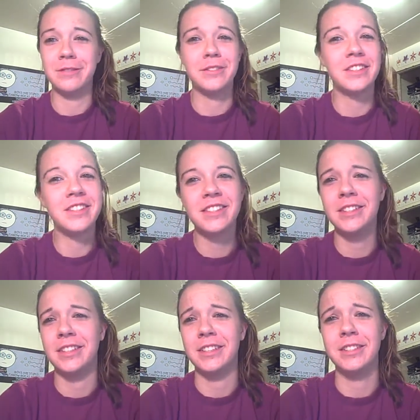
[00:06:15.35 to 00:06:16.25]
and it was just
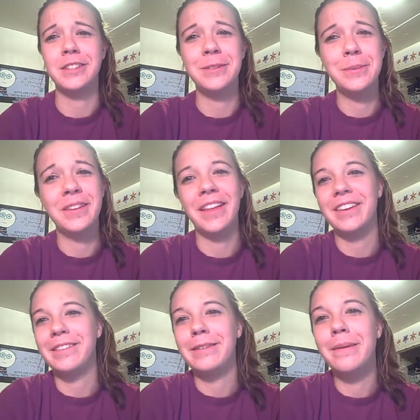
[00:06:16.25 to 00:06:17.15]
this like stupid
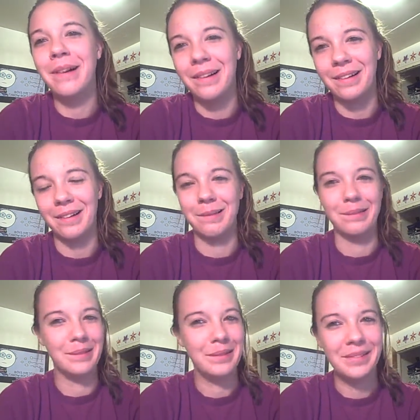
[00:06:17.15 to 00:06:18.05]
like Suha,
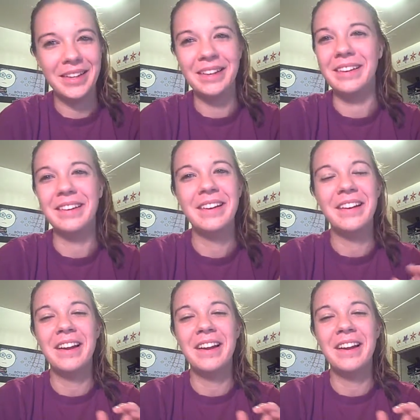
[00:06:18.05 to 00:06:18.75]
Garudi,